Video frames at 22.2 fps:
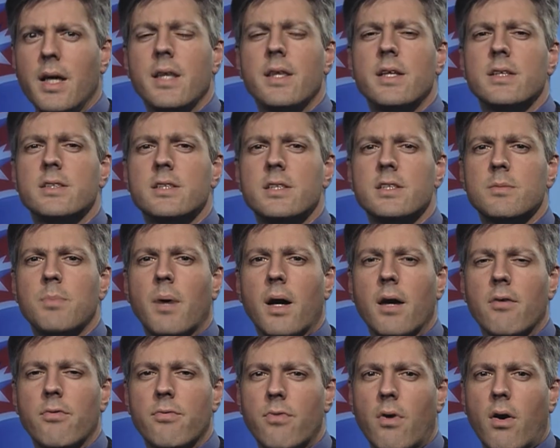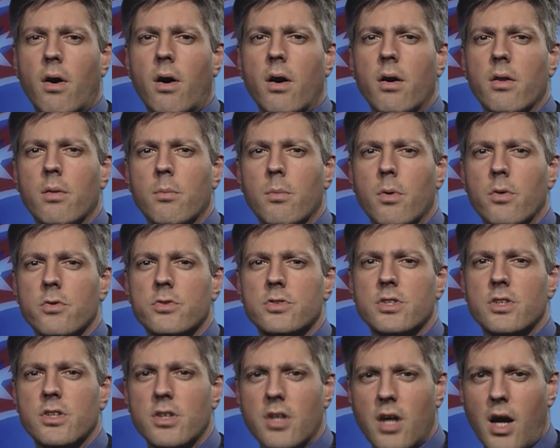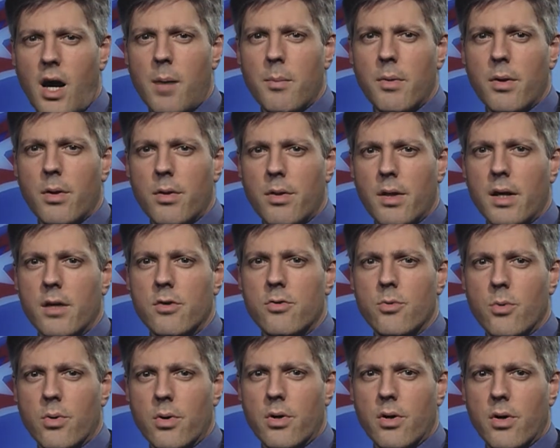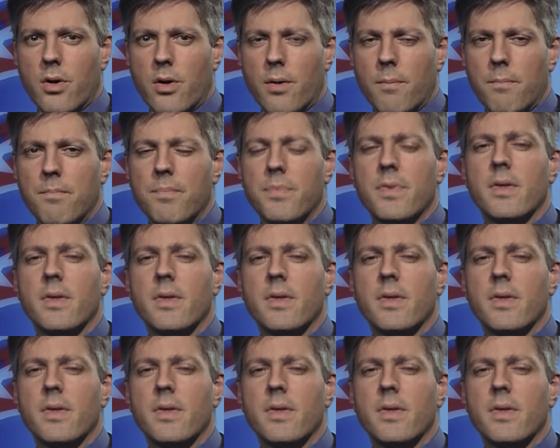This is by far the most common thing to occur.